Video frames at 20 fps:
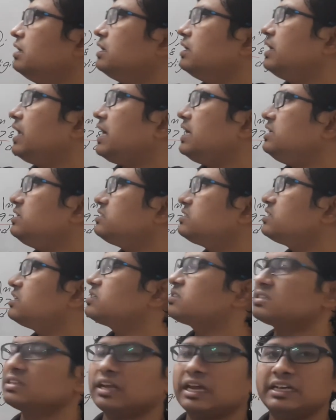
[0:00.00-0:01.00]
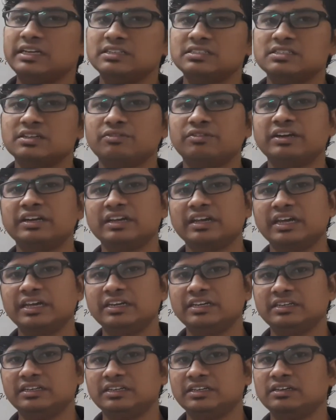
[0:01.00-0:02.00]

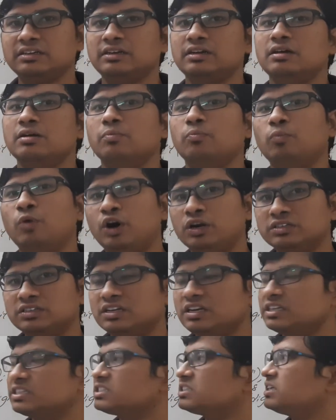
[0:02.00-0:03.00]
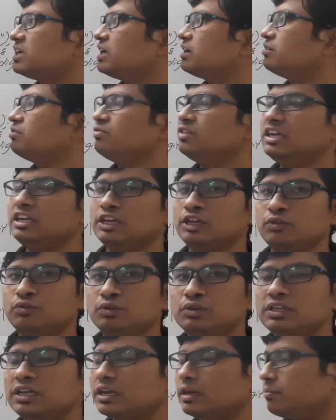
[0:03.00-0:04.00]
96978 modulus 10 will give
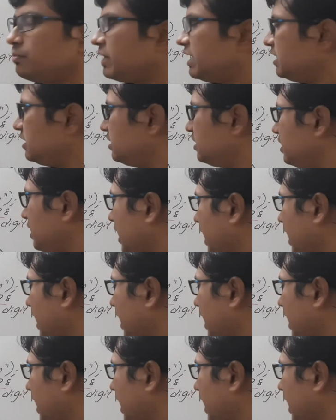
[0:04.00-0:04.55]
you the remainder